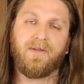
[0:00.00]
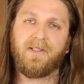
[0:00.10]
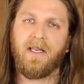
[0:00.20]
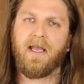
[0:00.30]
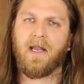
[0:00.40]

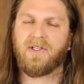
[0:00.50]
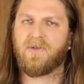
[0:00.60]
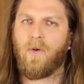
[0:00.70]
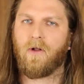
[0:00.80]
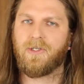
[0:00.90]
sitting on a
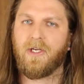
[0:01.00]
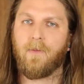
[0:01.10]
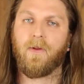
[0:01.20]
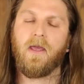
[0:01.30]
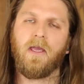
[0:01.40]
small
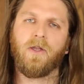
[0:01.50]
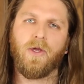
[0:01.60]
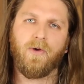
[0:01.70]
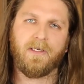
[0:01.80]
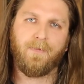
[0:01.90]
chip in
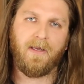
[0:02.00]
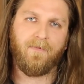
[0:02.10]
USB